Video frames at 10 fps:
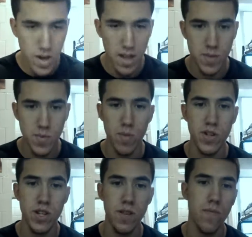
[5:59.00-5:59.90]
Yeah, that's pretty
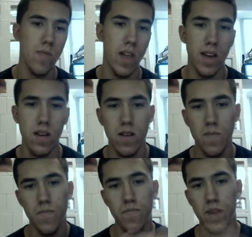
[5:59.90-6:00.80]
much it. Like,
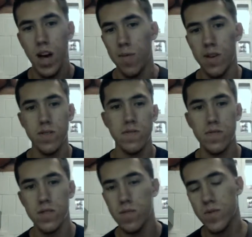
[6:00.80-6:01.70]
comment,
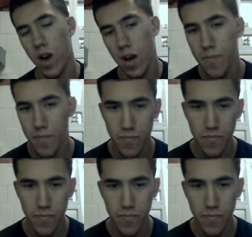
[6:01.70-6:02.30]
subscribe.